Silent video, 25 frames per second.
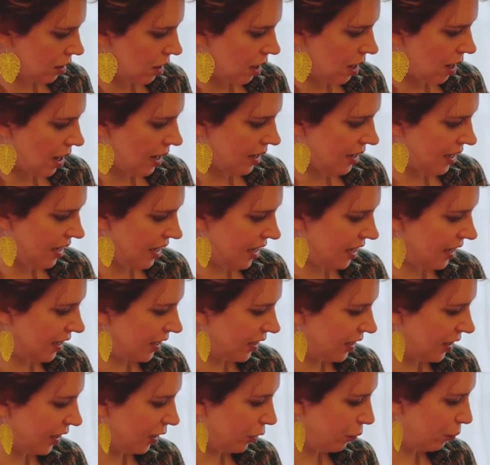I needed a
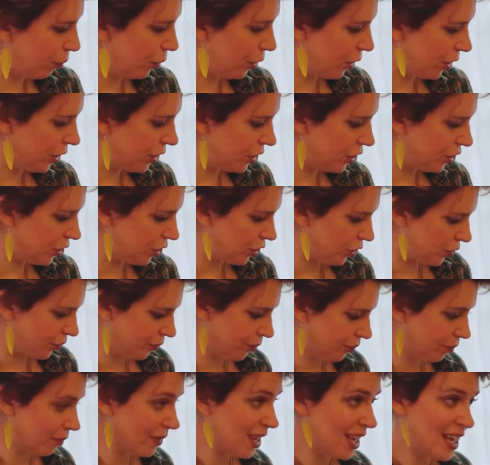little push,
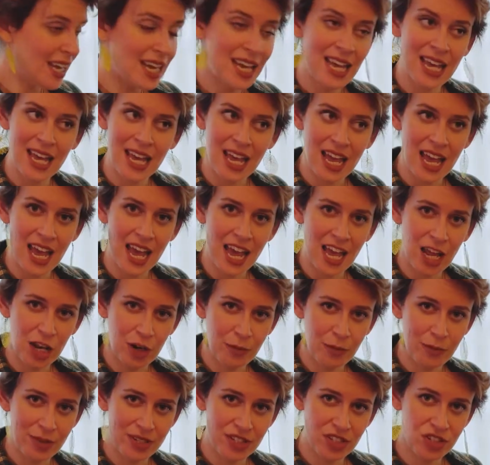
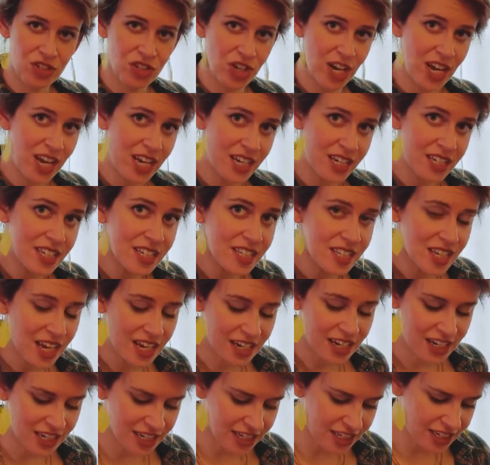and Miss Jane
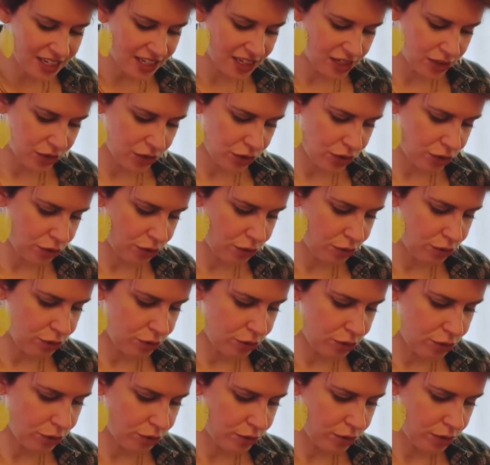decided
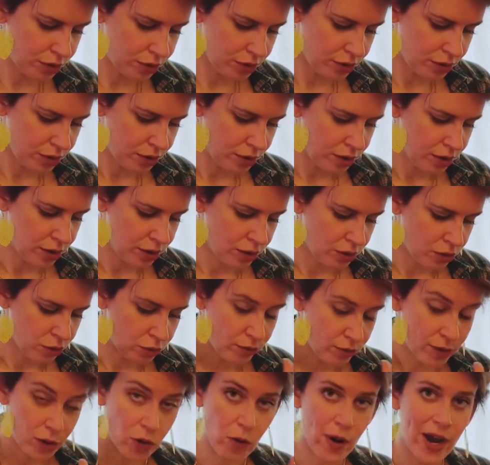to
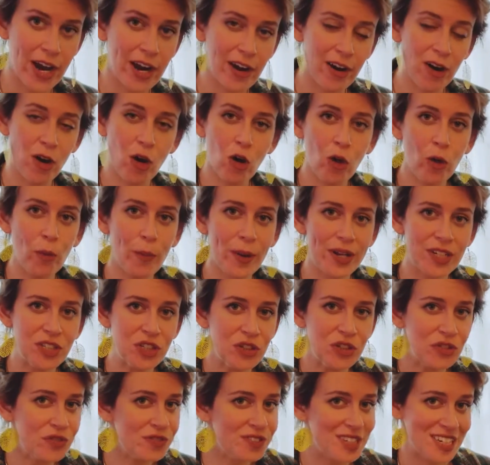require a whole bunch
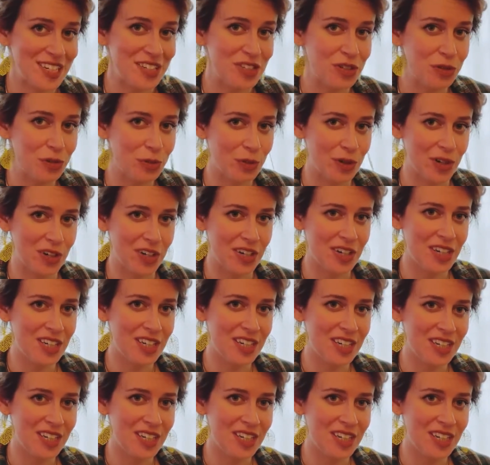of dental work.